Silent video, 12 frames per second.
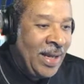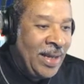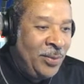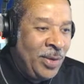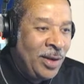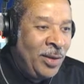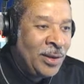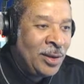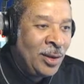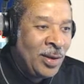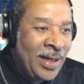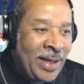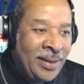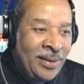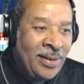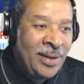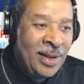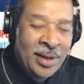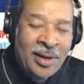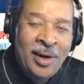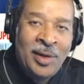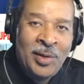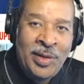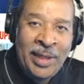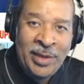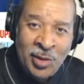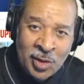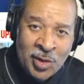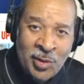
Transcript: And we're going to look at another country that used